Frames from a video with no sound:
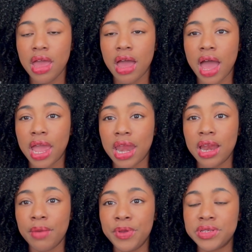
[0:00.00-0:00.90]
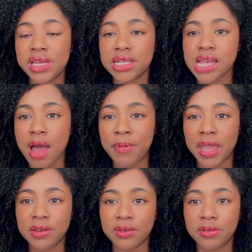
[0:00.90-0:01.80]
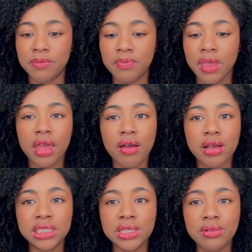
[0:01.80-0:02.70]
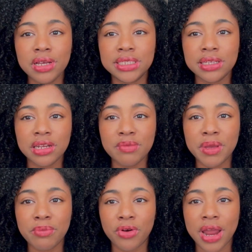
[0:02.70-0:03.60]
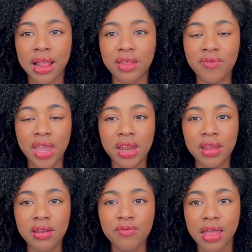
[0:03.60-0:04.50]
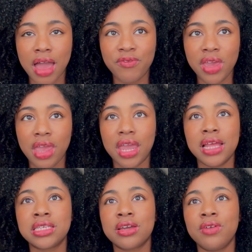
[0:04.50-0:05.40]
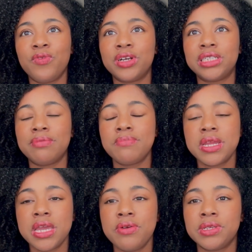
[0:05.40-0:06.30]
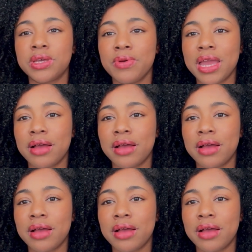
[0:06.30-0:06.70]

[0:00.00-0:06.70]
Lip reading: I ended up using it top handle. It also looks a little bit more elevated. I feel like it's good for somebody who's going